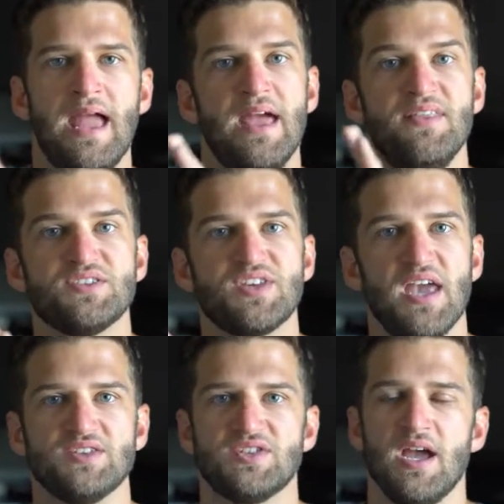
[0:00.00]
In this
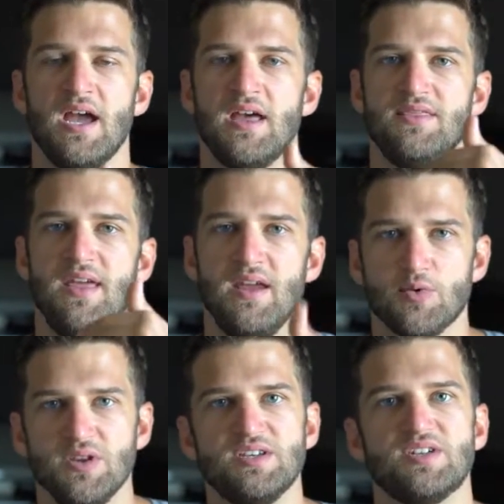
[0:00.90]
case, they
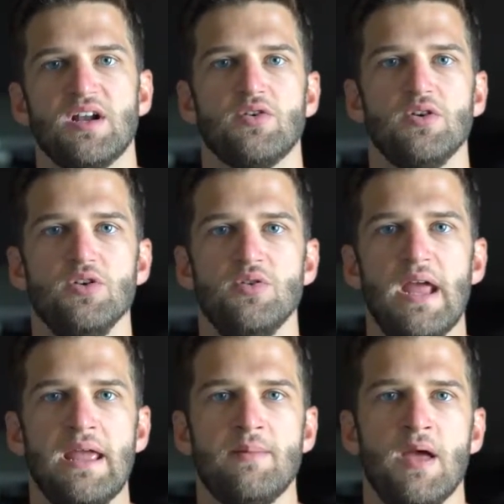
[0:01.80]
release it under a new
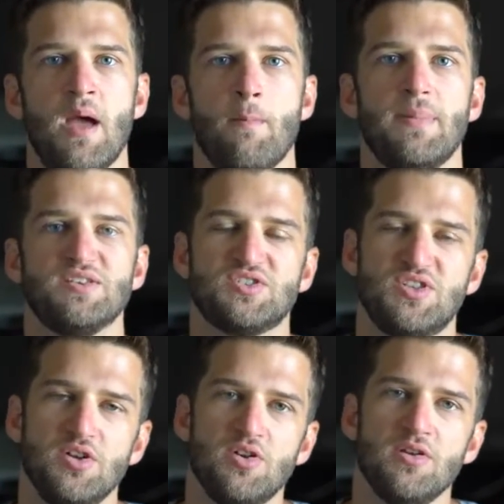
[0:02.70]
name, but
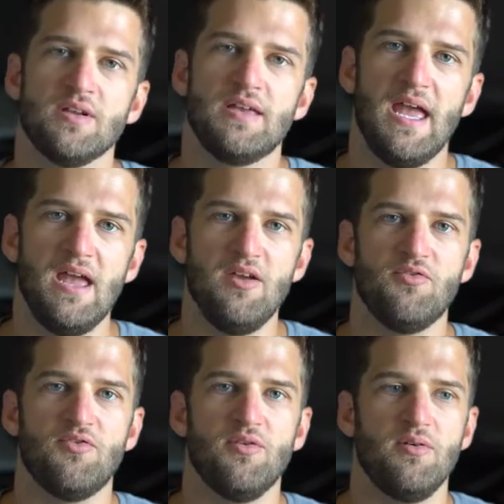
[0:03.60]
still
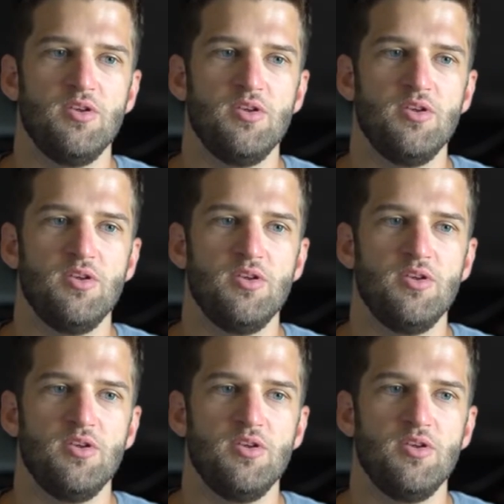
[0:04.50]
gave,